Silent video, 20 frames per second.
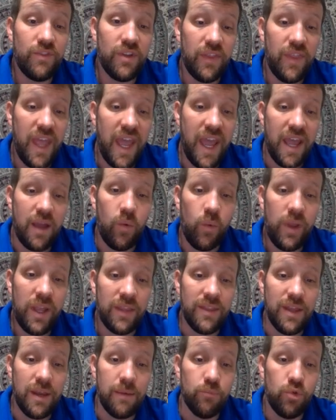done that, we
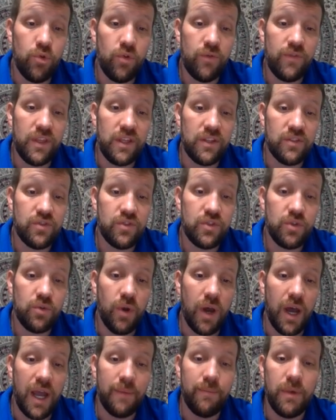can then move these
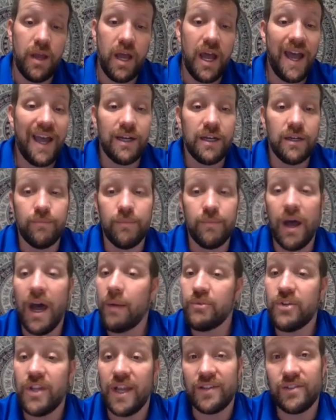two
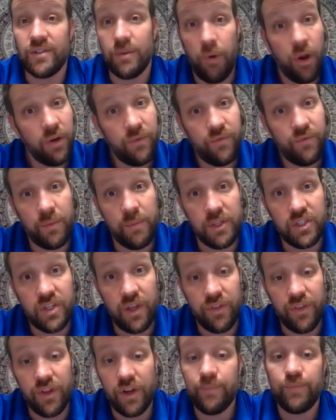objects apart from each
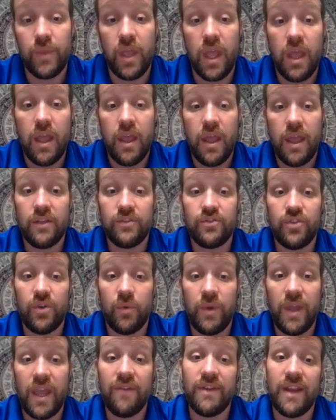other. And so
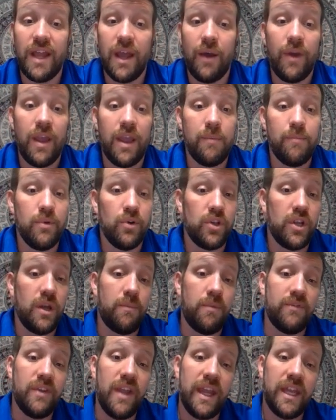we have now a
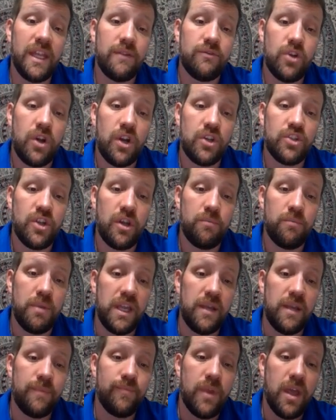buildup of negative charge on
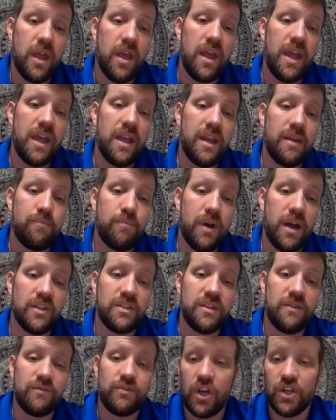B and
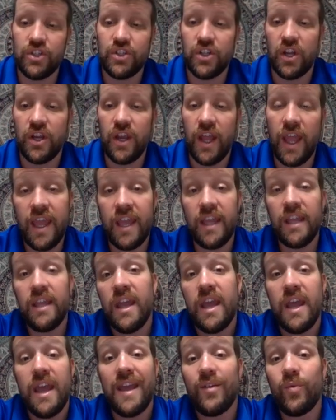positive charge on A.
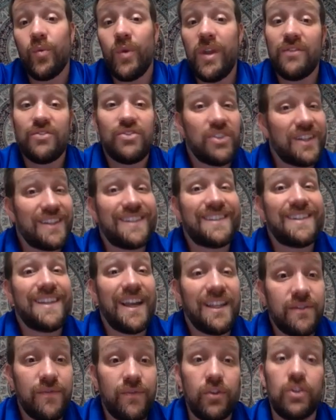And we have
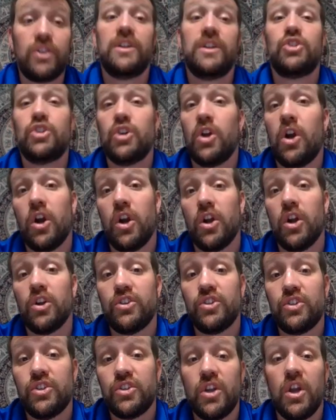successfully
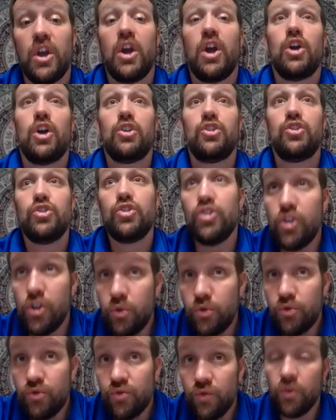charged
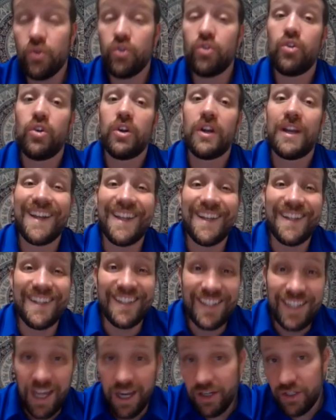neutral
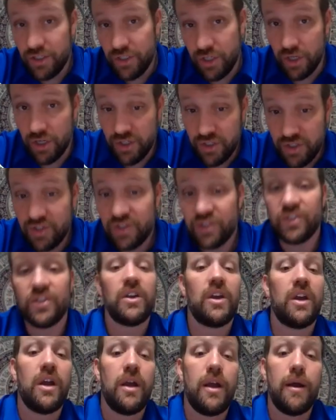conductors
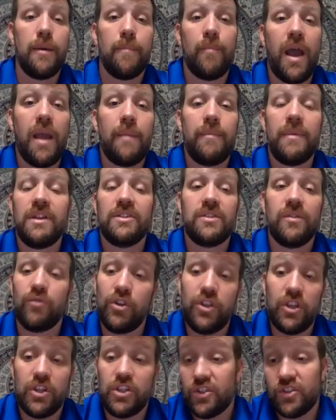by means of
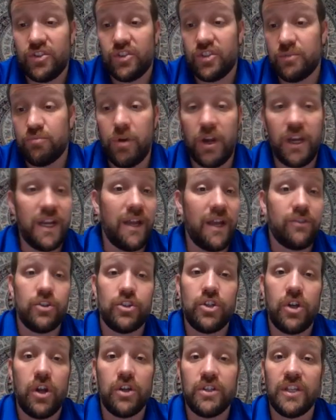really just spreading out the
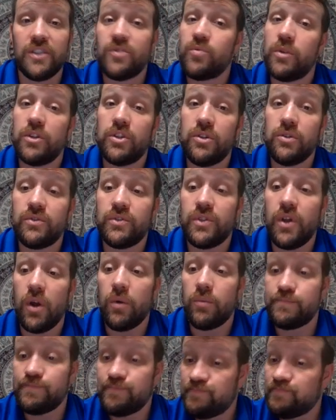charge as we do so.
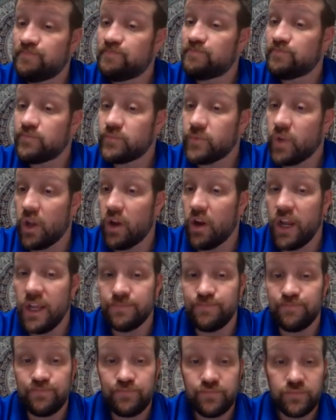All
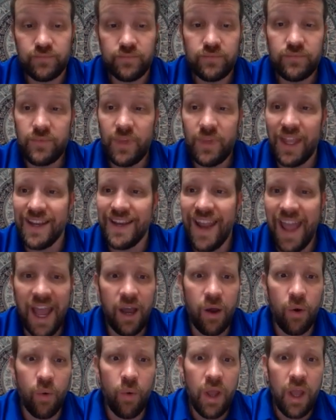right.
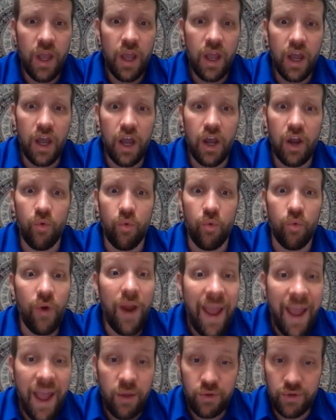Now,
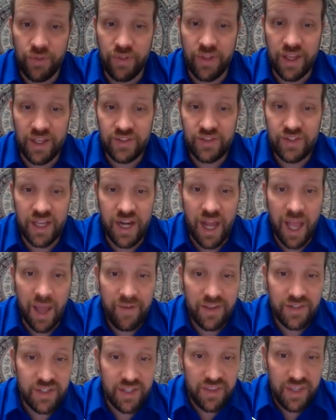around this, and
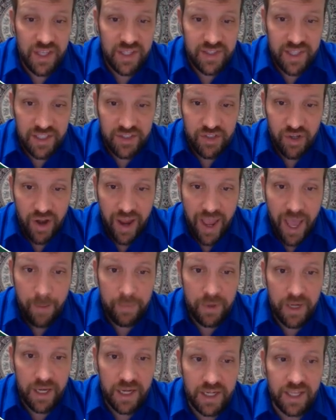obviously these things are
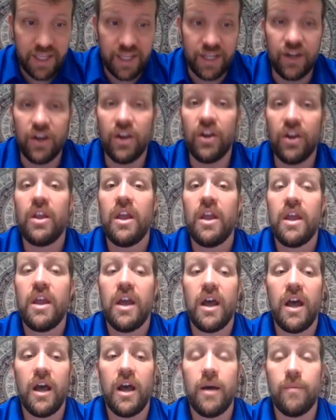happening here
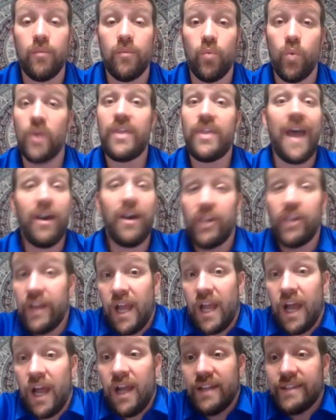without any
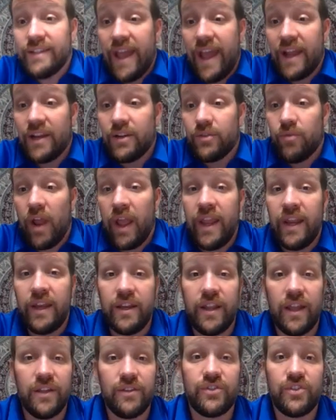contact, right?
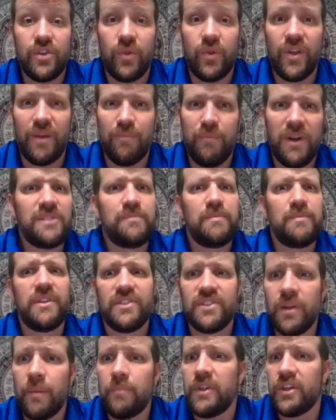And so there must be
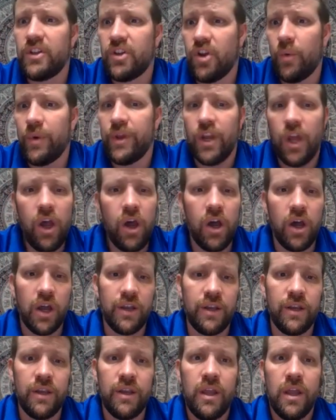something going
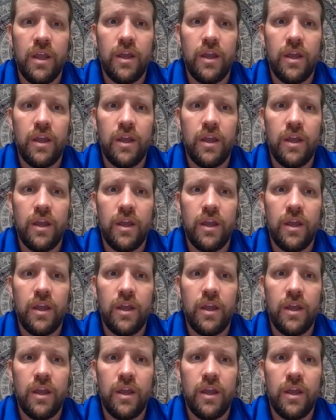on